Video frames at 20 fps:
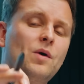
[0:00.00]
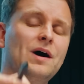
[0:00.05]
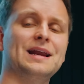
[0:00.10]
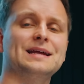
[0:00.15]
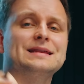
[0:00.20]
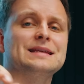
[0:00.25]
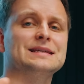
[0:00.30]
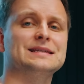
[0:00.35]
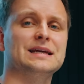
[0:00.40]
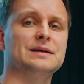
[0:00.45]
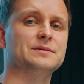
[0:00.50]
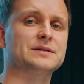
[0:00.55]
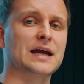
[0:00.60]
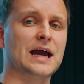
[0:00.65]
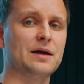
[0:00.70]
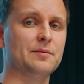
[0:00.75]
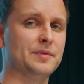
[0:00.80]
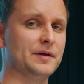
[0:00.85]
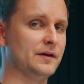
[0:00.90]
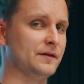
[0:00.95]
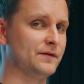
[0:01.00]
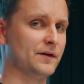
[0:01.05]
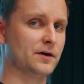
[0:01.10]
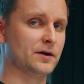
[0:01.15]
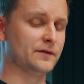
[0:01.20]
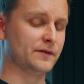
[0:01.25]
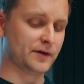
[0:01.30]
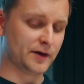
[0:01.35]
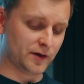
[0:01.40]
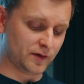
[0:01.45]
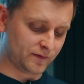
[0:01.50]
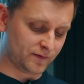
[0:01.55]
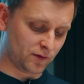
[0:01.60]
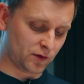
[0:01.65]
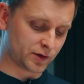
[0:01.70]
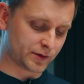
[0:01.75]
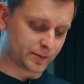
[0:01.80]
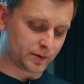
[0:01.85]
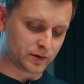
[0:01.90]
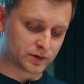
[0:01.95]
while at the same time being very, very
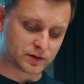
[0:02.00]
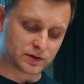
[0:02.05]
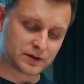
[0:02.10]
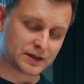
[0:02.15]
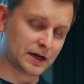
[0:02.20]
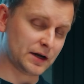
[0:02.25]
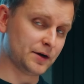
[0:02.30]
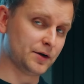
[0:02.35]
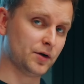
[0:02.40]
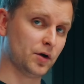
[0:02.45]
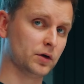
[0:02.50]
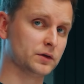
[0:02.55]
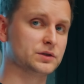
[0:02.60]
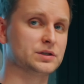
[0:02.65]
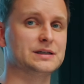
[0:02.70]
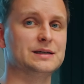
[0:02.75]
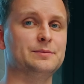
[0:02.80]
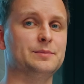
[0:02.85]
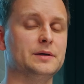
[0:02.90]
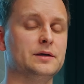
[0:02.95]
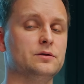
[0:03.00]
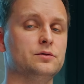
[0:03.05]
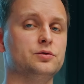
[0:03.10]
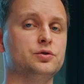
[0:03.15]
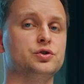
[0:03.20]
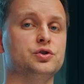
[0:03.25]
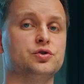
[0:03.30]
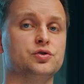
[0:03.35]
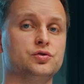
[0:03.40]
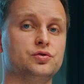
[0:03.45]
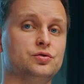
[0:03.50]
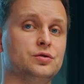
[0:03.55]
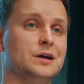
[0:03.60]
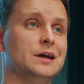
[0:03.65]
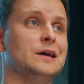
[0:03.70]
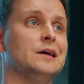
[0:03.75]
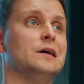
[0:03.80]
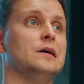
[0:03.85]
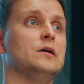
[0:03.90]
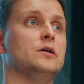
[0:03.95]
affordable. So they're not C P Us to
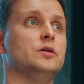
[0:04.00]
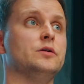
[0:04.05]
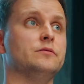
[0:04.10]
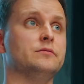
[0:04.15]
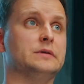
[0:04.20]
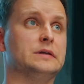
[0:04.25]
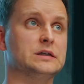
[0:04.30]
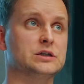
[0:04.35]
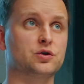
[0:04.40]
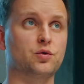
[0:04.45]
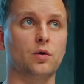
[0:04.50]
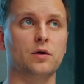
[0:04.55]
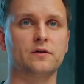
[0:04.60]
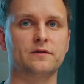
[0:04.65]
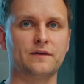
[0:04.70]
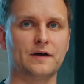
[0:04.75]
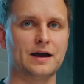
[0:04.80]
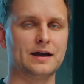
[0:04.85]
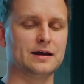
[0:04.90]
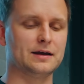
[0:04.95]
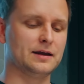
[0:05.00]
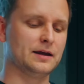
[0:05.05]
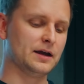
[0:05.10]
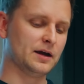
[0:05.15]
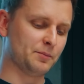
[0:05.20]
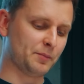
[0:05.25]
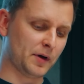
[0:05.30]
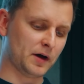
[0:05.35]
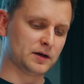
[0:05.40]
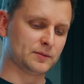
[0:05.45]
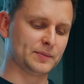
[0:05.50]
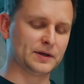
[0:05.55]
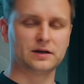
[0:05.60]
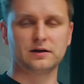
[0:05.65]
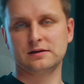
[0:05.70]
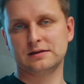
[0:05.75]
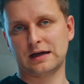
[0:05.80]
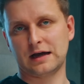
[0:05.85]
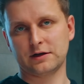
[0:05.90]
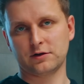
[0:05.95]
disqualify in here, but
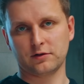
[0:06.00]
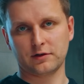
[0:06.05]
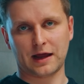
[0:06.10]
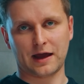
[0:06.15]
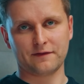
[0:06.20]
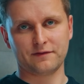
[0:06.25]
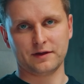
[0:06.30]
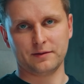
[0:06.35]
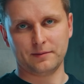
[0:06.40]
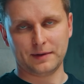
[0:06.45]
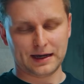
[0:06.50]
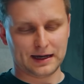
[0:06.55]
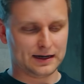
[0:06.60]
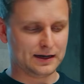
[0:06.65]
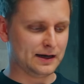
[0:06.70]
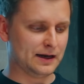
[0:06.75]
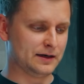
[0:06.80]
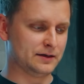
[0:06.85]
because I don't have them in,